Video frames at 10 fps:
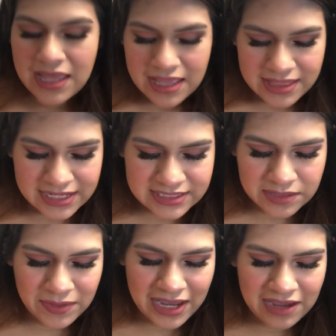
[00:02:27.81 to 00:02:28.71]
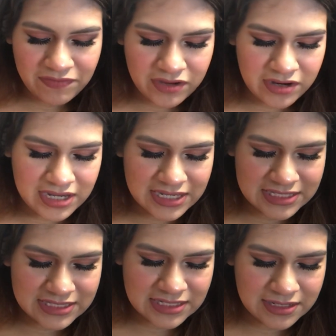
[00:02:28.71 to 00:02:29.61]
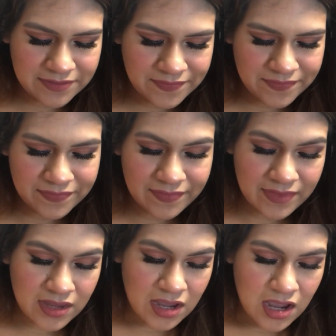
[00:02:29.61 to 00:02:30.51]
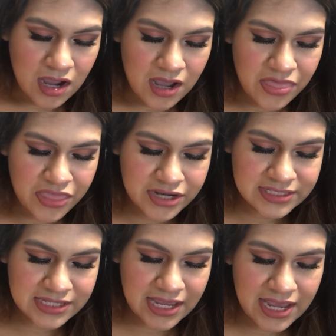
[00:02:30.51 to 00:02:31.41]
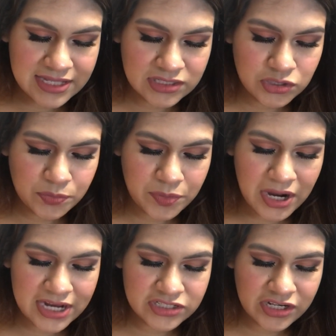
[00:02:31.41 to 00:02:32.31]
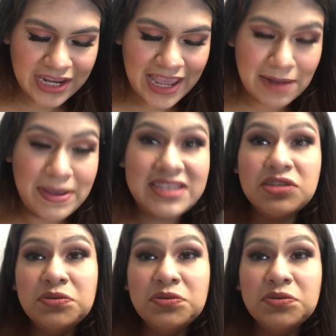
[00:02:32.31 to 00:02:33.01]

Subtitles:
Next thing we have here is a Thirsty Hands Super Hydrating Hand Mask.